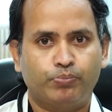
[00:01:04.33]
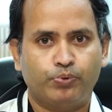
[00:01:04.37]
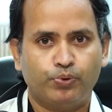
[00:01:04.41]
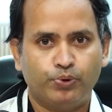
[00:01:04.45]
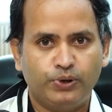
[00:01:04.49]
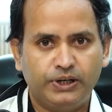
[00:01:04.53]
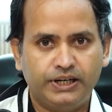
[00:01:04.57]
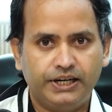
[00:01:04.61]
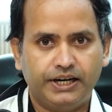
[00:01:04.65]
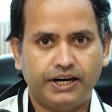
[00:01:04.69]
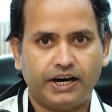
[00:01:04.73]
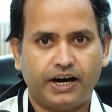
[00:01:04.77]

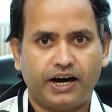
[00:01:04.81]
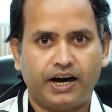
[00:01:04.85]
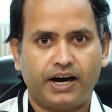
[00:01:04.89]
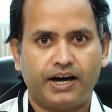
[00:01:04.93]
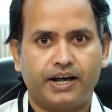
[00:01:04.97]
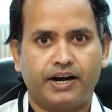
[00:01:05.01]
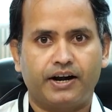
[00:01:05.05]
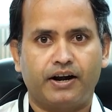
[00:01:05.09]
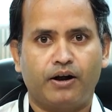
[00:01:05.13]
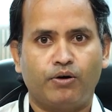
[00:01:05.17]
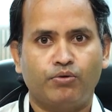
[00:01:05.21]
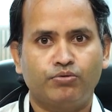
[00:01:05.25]
pulled
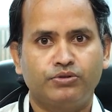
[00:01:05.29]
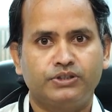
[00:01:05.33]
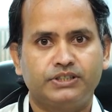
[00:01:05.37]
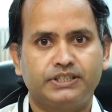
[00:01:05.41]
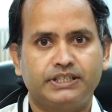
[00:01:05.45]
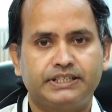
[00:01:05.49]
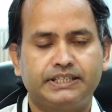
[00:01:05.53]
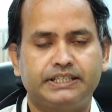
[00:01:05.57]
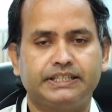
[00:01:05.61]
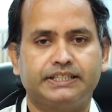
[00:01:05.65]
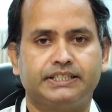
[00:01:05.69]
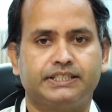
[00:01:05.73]
around
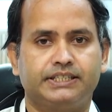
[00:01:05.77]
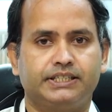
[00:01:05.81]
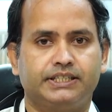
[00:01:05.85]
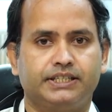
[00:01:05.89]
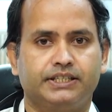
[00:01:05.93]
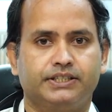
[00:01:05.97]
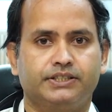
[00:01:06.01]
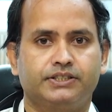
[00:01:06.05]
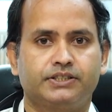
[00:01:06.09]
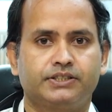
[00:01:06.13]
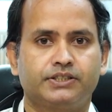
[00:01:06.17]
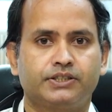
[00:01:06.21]
the
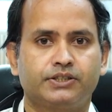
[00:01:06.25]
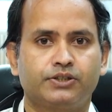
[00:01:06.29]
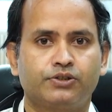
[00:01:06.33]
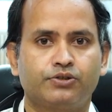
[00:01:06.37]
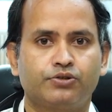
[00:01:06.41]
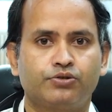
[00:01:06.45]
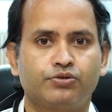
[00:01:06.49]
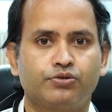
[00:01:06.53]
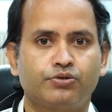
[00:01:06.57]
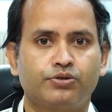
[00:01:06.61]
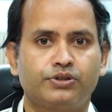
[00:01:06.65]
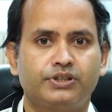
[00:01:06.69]
testis.
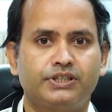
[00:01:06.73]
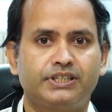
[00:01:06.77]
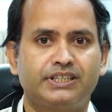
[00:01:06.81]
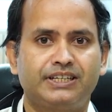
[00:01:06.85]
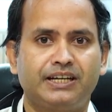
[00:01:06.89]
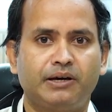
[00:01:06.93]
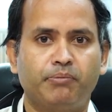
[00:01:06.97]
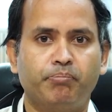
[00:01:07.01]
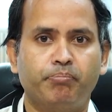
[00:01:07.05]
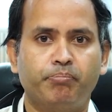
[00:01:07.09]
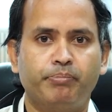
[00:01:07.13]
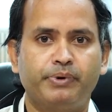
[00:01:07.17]
So the
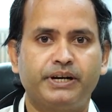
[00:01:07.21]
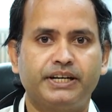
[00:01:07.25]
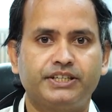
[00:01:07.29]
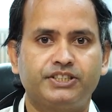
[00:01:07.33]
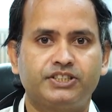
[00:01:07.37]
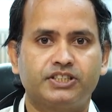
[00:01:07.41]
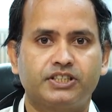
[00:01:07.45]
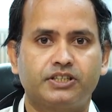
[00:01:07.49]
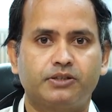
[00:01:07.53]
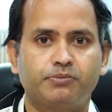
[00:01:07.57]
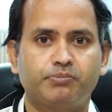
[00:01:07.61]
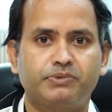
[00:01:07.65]

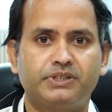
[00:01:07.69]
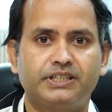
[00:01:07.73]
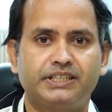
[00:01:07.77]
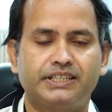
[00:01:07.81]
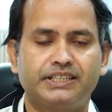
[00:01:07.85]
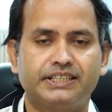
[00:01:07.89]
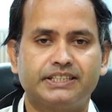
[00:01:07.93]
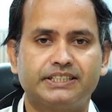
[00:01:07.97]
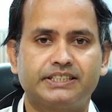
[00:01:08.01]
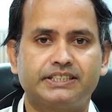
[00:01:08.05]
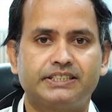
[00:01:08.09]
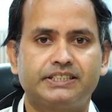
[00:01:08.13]
temperature of the
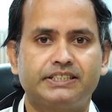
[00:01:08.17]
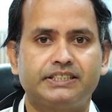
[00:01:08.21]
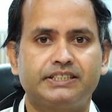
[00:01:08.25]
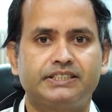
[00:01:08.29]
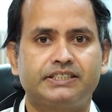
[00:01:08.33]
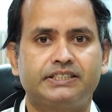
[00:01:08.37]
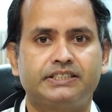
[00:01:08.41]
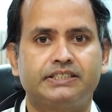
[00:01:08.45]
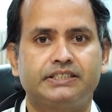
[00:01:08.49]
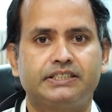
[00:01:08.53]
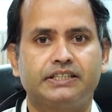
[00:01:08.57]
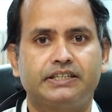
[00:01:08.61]

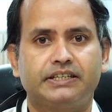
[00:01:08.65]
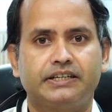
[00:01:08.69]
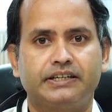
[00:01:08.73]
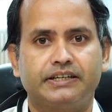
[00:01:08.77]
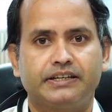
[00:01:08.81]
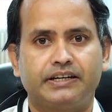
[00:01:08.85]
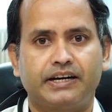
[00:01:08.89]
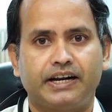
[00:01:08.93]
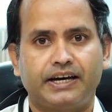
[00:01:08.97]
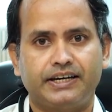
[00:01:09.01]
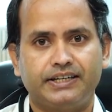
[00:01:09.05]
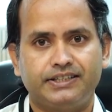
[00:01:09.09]
testis
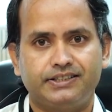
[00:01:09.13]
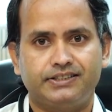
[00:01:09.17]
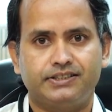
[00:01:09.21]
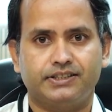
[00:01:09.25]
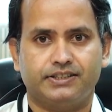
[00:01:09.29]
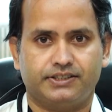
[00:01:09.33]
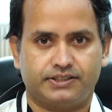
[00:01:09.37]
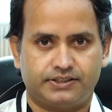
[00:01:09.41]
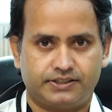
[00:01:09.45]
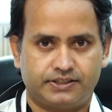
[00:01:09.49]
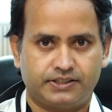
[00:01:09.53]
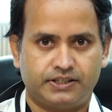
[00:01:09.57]

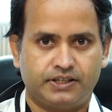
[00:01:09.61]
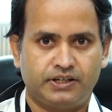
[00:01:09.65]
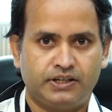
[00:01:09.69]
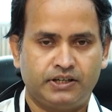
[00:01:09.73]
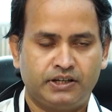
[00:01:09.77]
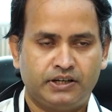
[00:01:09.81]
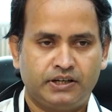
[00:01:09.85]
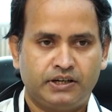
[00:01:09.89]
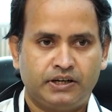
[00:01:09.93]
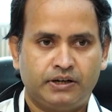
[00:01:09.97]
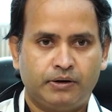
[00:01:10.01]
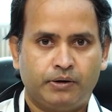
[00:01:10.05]
rises,
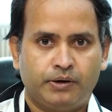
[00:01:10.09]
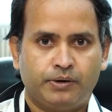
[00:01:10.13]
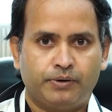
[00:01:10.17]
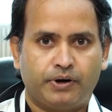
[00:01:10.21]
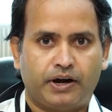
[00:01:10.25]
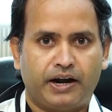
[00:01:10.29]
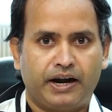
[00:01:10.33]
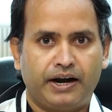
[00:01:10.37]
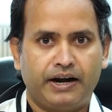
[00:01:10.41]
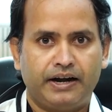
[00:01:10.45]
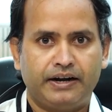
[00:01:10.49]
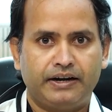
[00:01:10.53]

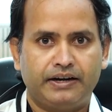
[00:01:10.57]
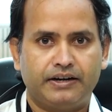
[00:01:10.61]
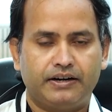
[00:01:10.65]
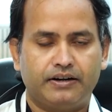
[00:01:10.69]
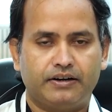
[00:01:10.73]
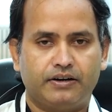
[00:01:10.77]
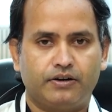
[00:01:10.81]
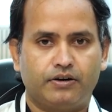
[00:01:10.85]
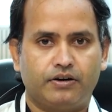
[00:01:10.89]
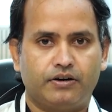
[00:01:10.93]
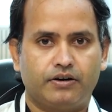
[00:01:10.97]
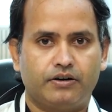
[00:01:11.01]

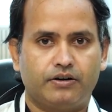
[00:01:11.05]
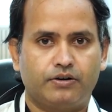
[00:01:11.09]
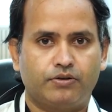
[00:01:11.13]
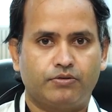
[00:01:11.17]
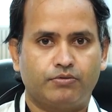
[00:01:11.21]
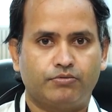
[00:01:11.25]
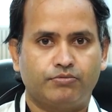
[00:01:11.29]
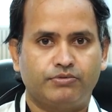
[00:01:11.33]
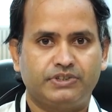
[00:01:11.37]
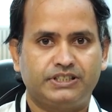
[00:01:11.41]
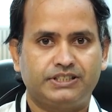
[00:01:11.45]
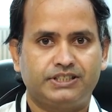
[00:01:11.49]

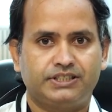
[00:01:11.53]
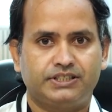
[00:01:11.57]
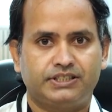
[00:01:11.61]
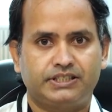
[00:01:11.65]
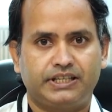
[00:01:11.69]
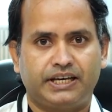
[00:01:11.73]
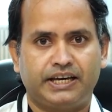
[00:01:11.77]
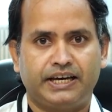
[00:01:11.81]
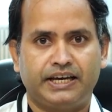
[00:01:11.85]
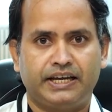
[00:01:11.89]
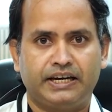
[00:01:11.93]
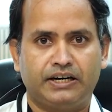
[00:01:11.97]
and which is
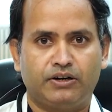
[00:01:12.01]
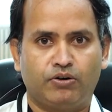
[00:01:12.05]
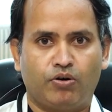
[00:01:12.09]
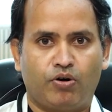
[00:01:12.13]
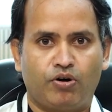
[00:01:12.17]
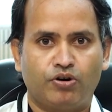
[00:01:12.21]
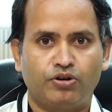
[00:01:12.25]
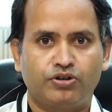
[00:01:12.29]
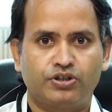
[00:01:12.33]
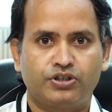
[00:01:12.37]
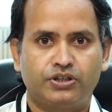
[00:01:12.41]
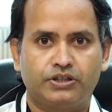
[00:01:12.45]
again
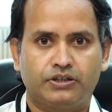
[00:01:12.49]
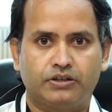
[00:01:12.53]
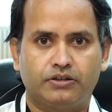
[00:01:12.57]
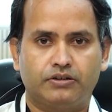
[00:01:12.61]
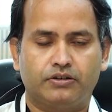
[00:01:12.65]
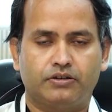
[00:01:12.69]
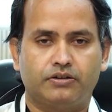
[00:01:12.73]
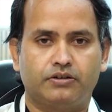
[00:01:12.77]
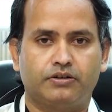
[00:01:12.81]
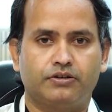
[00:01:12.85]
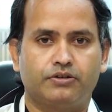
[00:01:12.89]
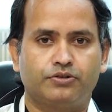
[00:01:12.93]
not
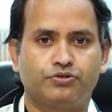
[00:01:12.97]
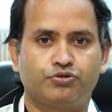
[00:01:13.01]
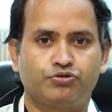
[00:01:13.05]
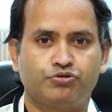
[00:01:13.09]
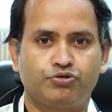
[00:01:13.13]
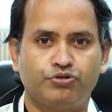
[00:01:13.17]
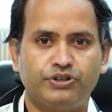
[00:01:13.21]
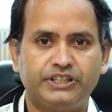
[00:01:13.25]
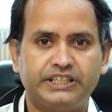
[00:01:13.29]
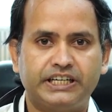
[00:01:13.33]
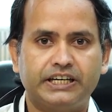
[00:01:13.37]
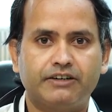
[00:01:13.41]

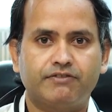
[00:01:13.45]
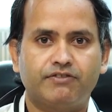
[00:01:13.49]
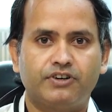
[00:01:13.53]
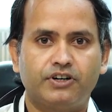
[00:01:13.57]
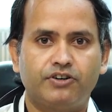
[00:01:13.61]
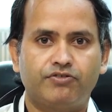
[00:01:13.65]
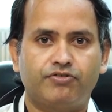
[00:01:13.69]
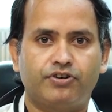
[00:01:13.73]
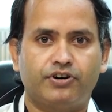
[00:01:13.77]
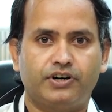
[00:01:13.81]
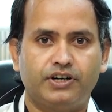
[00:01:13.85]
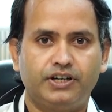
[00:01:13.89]

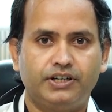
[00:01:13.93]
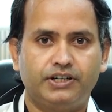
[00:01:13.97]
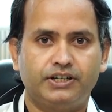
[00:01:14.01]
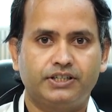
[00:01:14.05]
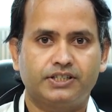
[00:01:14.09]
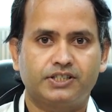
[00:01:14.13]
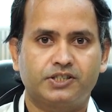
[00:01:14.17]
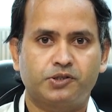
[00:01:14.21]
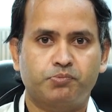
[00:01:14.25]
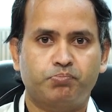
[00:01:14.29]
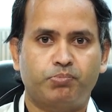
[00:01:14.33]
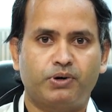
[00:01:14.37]
suitable for
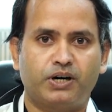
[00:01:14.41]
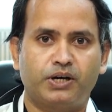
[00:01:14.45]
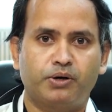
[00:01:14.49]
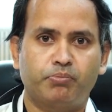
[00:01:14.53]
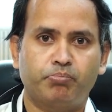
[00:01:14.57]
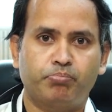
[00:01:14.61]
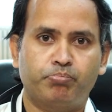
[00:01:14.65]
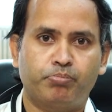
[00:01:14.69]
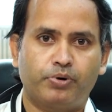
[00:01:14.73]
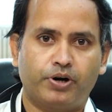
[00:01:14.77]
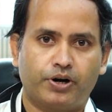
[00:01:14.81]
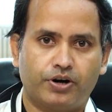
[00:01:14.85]

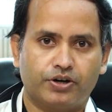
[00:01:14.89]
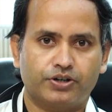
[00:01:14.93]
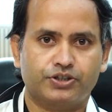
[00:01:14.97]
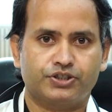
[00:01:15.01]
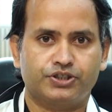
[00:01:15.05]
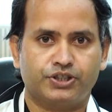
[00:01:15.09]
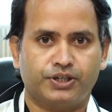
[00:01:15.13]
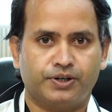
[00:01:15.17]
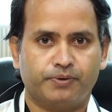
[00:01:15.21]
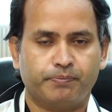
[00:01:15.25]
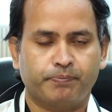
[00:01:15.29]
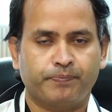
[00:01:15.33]
sperm
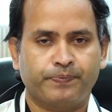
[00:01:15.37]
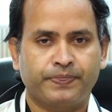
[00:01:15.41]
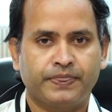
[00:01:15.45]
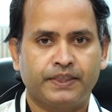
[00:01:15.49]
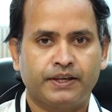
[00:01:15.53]
production.